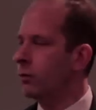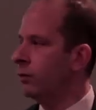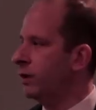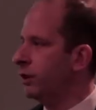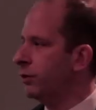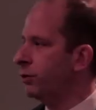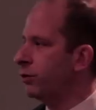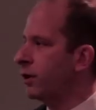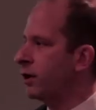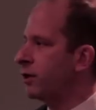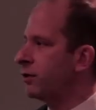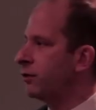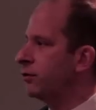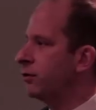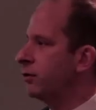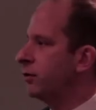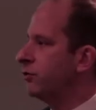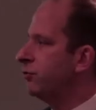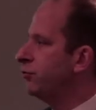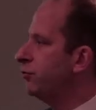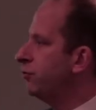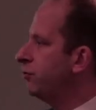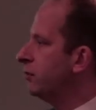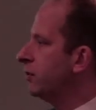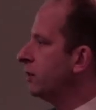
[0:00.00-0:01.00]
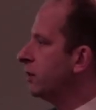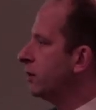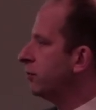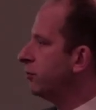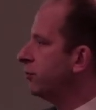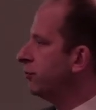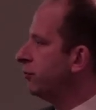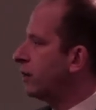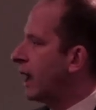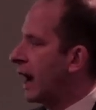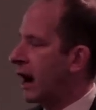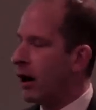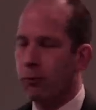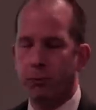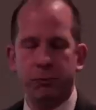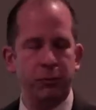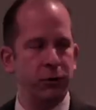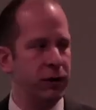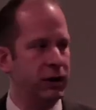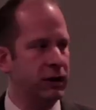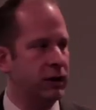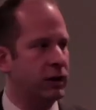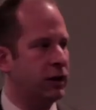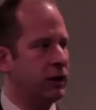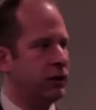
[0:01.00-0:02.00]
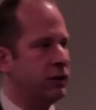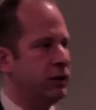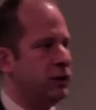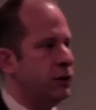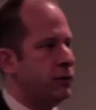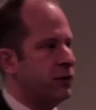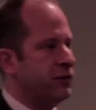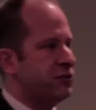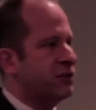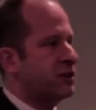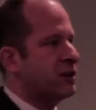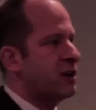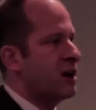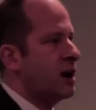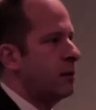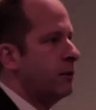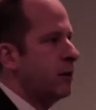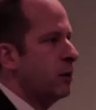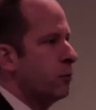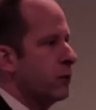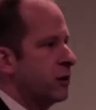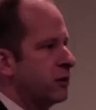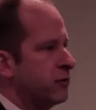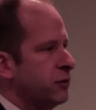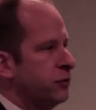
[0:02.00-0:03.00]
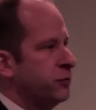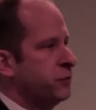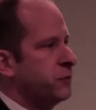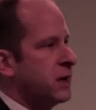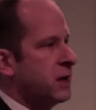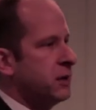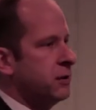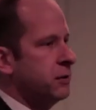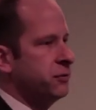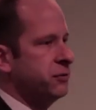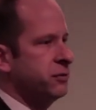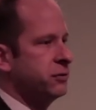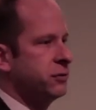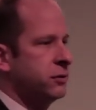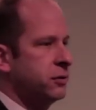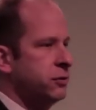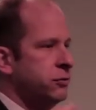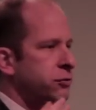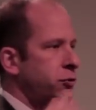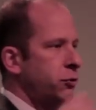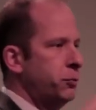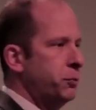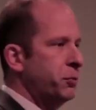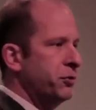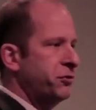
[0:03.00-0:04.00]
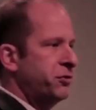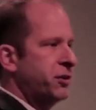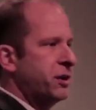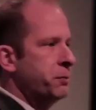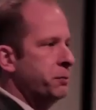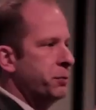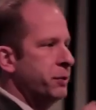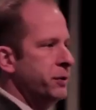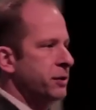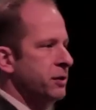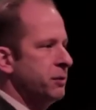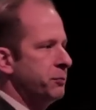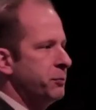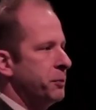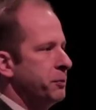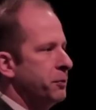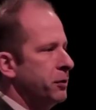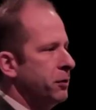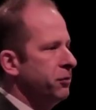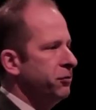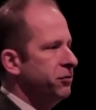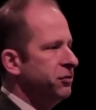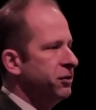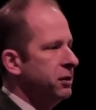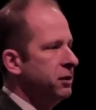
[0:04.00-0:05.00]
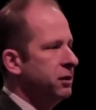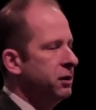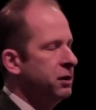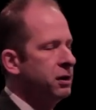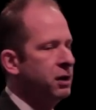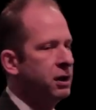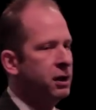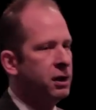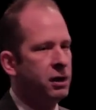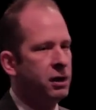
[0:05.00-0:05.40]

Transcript: we thought output in the US economy worked as follows. 2% per year per person,